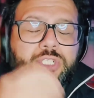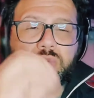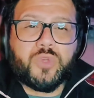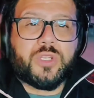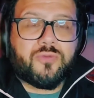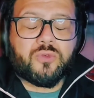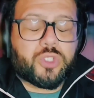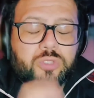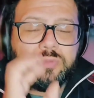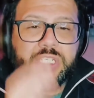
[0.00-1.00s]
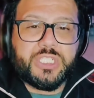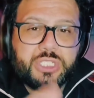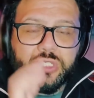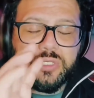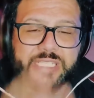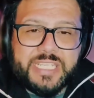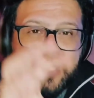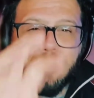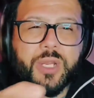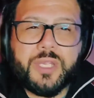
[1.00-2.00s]
and reinforce them is key
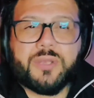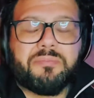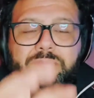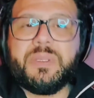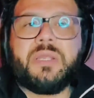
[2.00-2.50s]
right here big